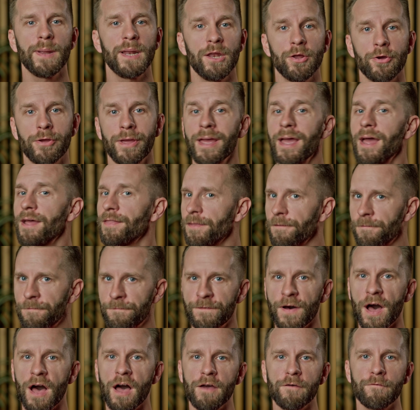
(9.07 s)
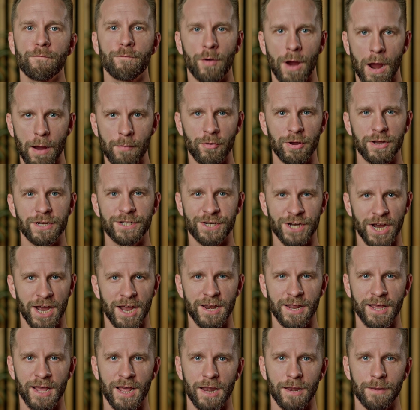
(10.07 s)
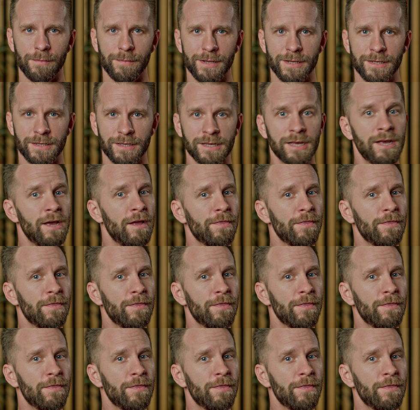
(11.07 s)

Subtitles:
looking at the 5 primary charting elements